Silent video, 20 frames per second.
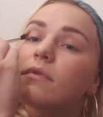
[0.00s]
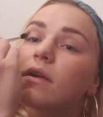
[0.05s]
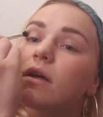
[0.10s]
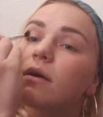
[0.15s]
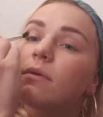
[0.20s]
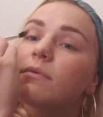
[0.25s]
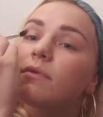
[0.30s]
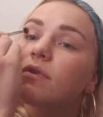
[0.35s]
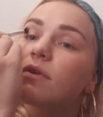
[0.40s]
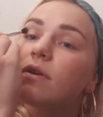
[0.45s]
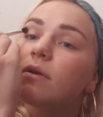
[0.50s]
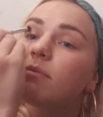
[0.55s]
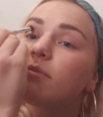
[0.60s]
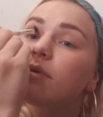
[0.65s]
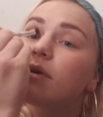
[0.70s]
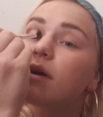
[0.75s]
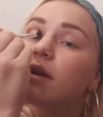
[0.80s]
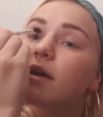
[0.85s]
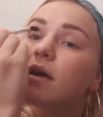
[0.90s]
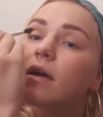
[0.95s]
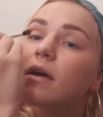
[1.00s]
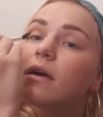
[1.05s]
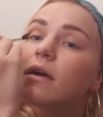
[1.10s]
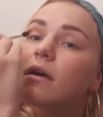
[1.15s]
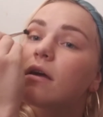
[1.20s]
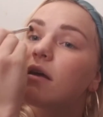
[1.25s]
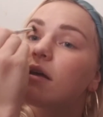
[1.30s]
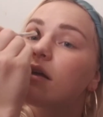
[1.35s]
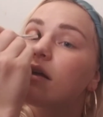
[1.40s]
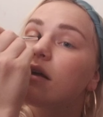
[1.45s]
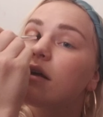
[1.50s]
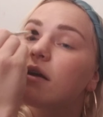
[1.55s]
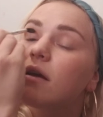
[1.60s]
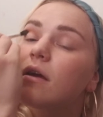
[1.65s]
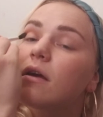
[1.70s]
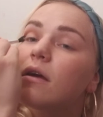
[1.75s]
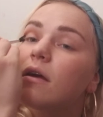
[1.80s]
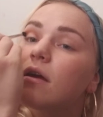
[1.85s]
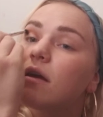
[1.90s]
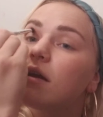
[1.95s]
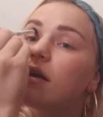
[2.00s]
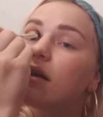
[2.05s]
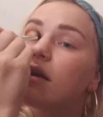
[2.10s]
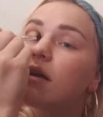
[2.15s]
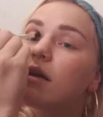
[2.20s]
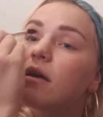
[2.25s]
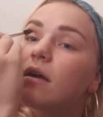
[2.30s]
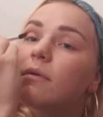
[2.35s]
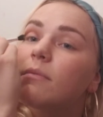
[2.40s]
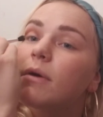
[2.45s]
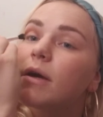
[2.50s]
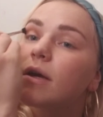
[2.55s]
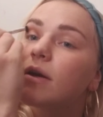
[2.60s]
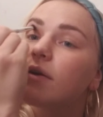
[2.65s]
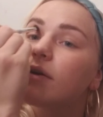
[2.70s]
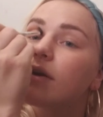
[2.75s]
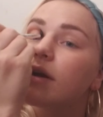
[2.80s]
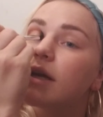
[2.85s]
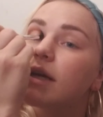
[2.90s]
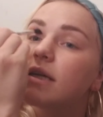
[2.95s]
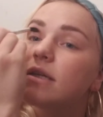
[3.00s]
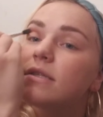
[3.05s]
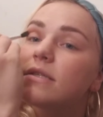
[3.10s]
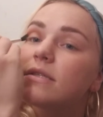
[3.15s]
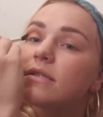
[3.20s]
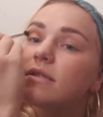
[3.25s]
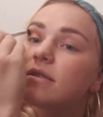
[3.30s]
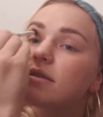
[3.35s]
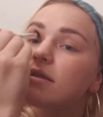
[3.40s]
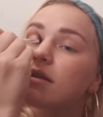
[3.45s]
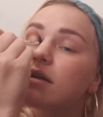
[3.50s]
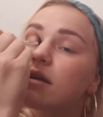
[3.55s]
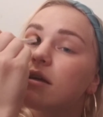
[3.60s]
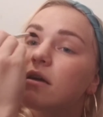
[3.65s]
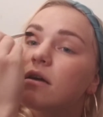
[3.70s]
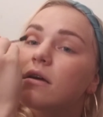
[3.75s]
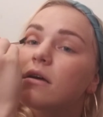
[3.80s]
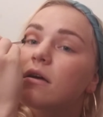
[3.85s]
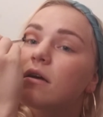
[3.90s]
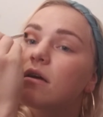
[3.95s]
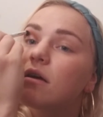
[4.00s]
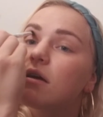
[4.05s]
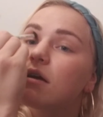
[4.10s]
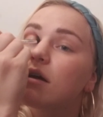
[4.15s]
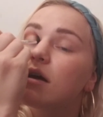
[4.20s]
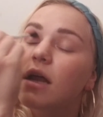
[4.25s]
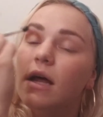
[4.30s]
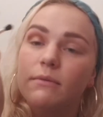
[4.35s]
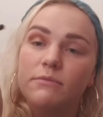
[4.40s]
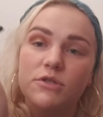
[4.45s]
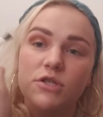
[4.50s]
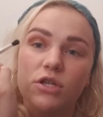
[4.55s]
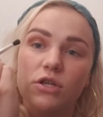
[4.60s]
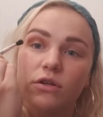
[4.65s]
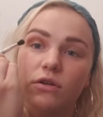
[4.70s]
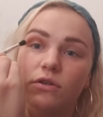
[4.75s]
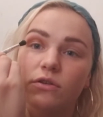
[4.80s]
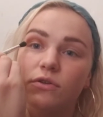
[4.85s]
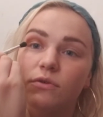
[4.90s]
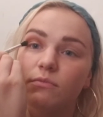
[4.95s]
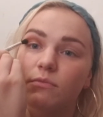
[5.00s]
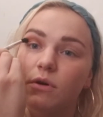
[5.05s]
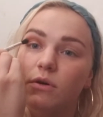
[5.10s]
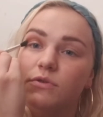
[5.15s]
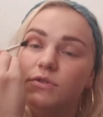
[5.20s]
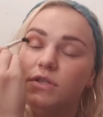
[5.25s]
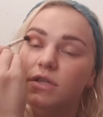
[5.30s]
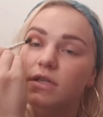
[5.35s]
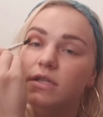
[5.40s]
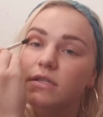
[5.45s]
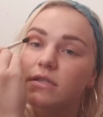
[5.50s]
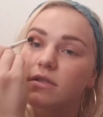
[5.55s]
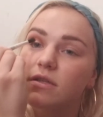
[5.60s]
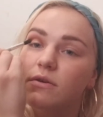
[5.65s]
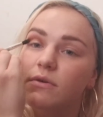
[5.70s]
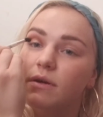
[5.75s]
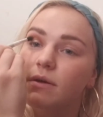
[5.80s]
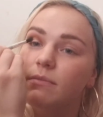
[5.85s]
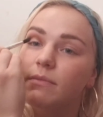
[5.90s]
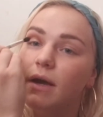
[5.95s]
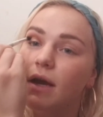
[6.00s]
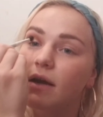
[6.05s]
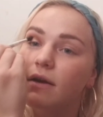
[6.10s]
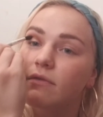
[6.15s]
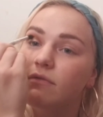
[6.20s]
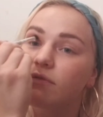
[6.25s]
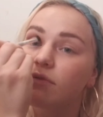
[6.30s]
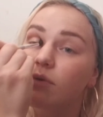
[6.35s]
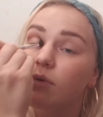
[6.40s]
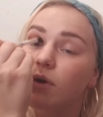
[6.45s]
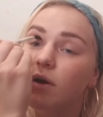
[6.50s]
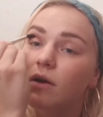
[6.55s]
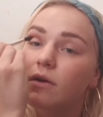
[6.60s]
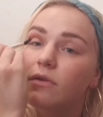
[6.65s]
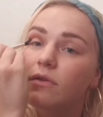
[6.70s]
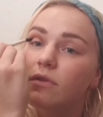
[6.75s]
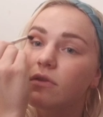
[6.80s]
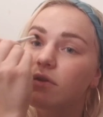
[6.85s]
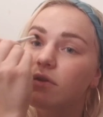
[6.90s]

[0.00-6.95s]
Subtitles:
I'm just going to put it in my crease. I'm just going to do motions going back and forth.